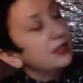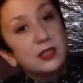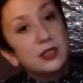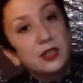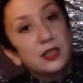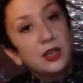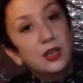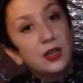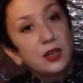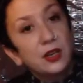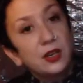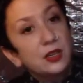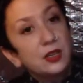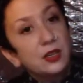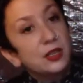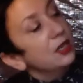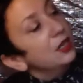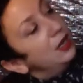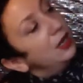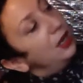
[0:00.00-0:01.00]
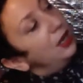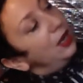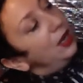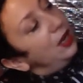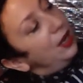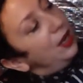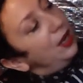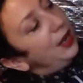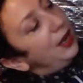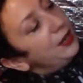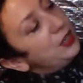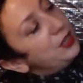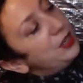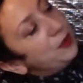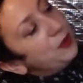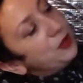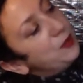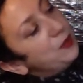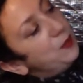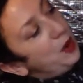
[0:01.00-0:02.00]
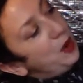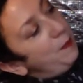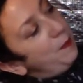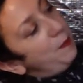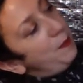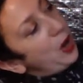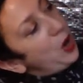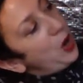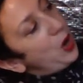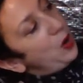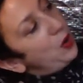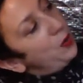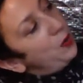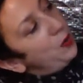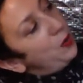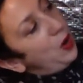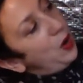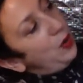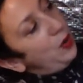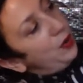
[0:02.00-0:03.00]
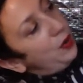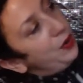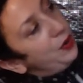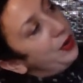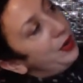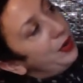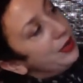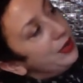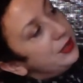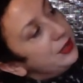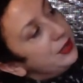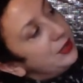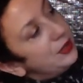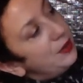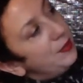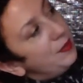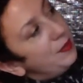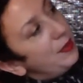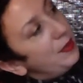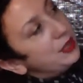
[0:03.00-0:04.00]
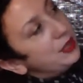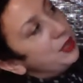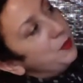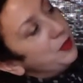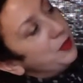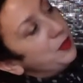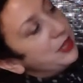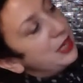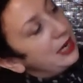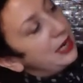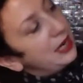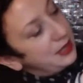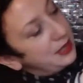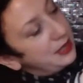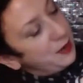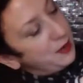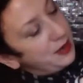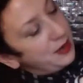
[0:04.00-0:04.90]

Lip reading: skirt, and she wants to put a bow on, and she wants an elastic